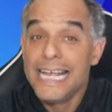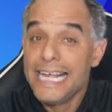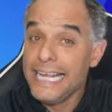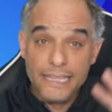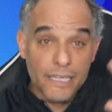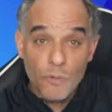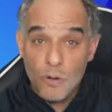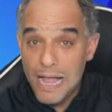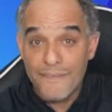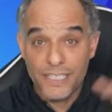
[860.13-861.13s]
Ethan will
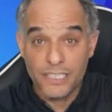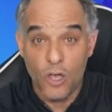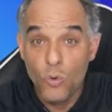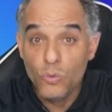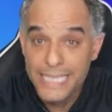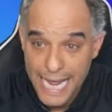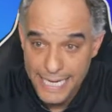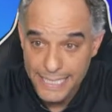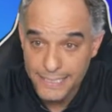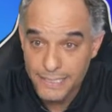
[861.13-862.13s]
have his own
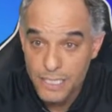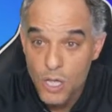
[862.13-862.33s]
case